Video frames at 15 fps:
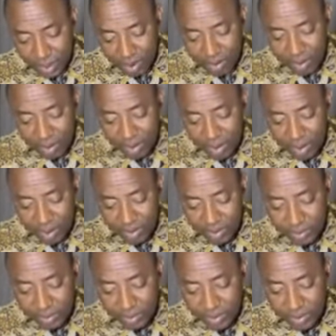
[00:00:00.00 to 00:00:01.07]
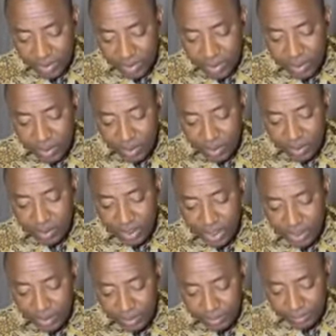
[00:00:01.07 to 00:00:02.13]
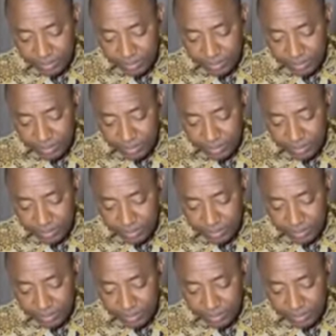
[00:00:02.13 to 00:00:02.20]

$100 from C. Uche.